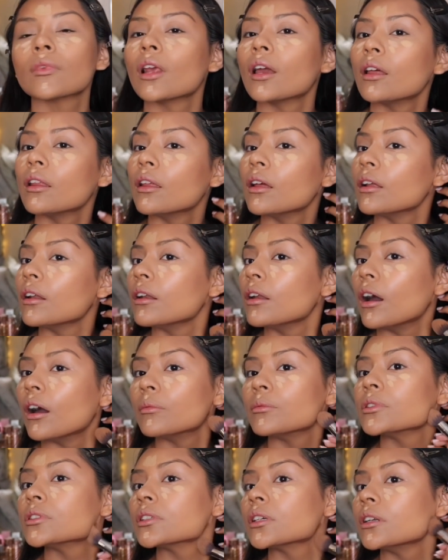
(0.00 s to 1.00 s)
And then now
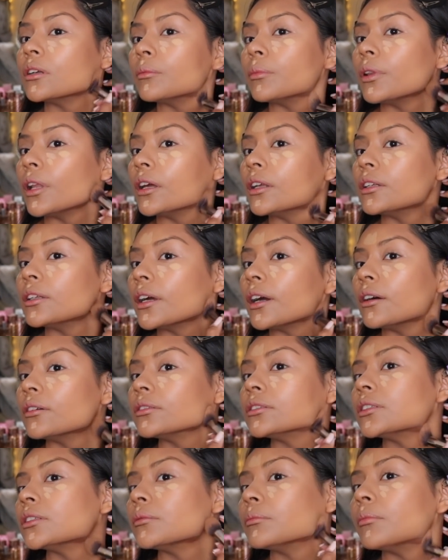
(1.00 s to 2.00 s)
I'm just going to blend
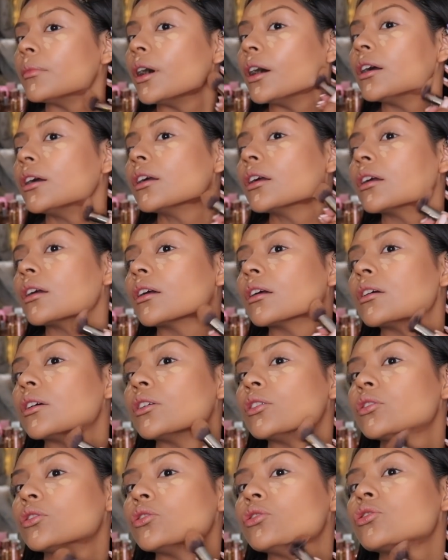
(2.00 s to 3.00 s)
out my
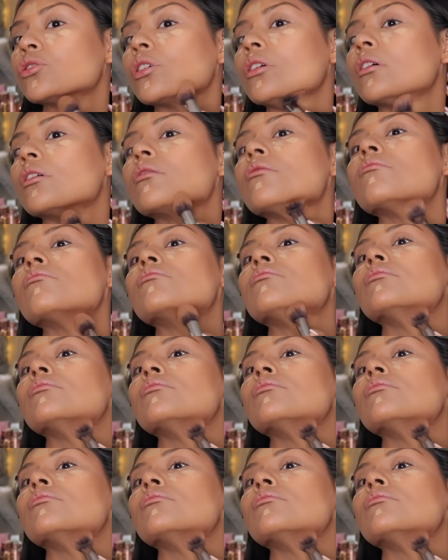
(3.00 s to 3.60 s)
jaw.